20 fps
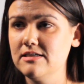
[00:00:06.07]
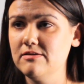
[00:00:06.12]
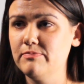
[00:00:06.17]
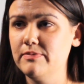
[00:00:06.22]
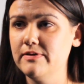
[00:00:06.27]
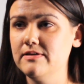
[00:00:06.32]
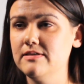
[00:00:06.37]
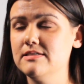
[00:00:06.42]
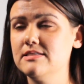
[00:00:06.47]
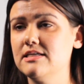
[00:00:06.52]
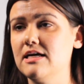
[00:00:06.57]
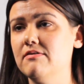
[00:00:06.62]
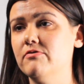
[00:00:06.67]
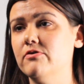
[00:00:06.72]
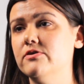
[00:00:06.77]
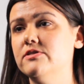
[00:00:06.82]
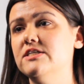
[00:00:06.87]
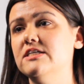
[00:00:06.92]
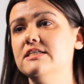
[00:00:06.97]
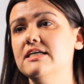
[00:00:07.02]
that have been
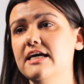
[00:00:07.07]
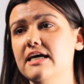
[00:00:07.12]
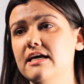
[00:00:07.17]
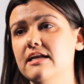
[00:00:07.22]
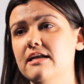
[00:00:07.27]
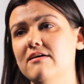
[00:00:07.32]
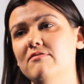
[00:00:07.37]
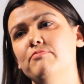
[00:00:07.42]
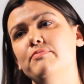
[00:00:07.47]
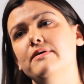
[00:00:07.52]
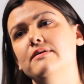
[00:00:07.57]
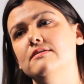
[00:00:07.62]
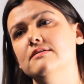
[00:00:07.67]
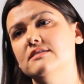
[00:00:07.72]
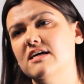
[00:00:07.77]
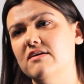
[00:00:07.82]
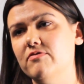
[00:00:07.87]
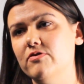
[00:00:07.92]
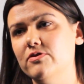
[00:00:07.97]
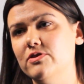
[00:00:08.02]
discovered to date have been
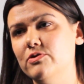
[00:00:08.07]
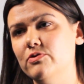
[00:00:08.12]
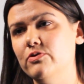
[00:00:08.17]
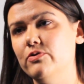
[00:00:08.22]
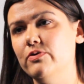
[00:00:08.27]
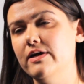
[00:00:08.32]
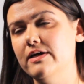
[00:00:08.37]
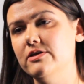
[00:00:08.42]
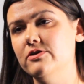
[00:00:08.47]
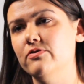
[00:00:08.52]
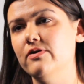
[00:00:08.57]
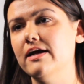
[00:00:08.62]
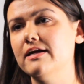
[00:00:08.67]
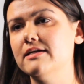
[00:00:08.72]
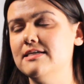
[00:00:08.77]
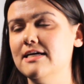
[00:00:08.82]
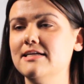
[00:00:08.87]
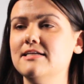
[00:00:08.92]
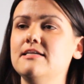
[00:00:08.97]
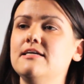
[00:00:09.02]
discovered through
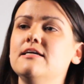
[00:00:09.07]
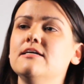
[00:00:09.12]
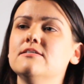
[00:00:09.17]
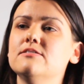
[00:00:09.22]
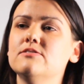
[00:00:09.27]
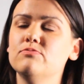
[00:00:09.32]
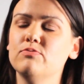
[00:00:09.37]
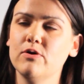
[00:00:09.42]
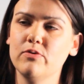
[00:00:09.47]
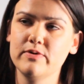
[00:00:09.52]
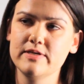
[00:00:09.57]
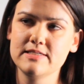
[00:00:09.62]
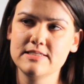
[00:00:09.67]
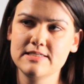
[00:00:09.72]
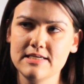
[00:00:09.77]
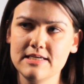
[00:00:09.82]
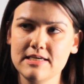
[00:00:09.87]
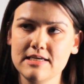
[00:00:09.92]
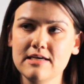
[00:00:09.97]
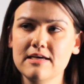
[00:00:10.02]
indirect techniques, where we
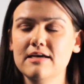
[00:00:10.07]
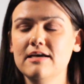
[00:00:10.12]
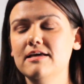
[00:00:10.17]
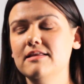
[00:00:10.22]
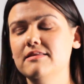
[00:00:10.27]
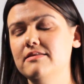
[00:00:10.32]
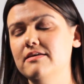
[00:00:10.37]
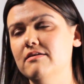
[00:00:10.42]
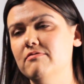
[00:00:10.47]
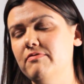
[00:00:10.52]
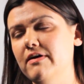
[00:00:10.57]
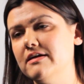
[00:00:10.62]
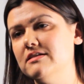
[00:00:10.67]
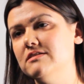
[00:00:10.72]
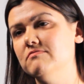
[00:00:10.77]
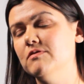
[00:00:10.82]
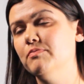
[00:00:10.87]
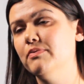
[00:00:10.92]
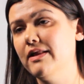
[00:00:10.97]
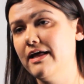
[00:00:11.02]
see the effect
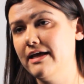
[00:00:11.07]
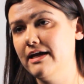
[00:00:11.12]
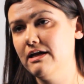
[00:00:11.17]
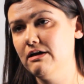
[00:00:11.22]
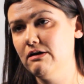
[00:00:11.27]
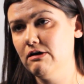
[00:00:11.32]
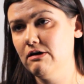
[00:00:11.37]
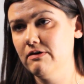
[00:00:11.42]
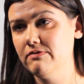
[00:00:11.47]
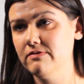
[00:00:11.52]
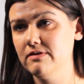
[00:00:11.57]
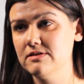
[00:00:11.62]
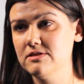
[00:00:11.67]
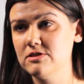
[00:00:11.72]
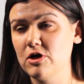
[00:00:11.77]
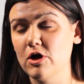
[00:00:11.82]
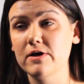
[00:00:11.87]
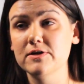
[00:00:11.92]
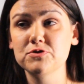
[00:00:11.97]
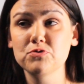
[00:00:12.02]
of the planet on the
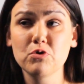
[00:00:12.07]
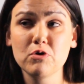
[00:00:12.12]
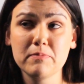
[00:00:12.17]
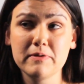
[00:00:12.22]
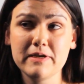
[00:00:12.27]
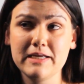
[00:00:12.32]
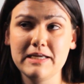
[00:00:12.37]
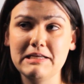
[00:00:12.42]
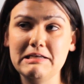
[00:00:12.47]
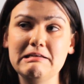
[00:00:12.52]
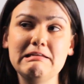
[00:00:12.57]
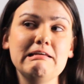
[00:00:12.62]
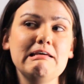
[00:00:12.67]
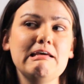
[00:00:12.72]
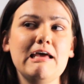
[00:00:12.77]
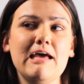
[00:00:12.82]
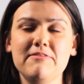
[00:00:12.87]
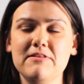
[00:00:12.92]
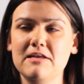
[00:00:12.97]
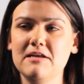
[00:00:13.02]
star it's orbiting
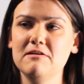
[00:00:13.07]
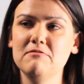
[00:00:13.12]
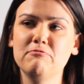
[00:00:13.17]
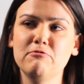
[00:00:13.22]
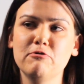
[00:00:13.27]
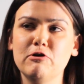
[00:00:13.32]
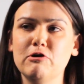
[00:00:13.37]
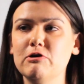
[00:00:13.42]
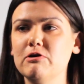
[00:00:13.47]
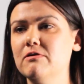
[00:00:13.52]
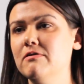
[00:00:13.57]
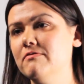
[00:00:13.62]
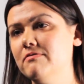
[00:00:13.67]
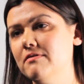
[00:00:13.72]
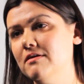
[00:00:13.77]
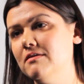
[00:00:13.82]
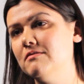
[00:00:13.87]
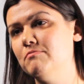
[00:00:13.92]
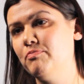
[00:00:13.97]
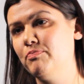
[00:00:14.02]
and then infer
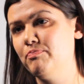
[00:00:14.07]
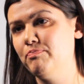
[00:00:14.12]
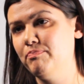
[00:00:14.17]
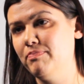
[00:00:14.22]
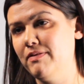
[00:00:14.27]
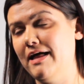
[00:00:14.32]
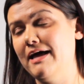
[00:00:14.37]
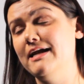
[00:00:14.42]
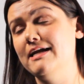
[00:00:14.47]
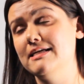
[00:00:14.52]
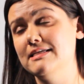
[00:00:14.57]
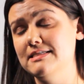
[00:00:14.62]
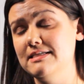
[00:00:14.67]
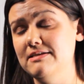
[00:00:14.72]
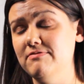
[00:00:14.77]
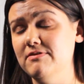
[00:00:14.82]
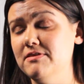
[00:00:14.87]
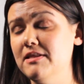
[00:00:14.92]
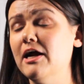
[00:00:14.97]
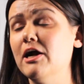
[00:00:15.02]
the planet is
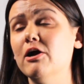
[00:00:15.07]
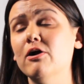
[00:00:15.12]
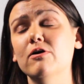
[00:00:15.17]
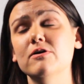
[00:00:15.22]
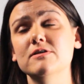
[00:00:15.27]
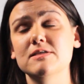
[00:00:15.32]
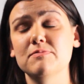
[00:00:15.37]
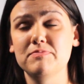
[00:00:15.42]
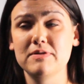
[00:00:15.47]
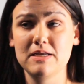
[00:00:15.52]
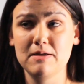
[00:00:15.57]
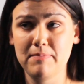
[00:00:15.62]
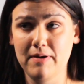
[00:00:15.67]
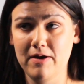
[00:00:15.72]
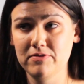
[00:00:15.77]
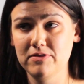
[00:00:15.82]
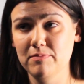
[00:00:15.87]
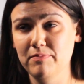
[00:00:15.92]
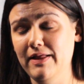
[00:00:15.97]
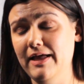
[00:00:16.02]
even there or something
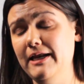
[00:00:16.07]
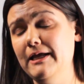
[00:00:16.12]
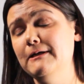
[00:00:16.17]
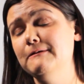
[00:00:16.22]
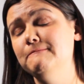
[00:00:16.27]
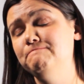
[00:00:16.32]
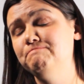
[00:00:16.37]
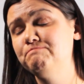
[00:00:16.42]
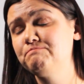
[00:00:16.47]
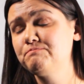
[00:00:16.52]
about the planet.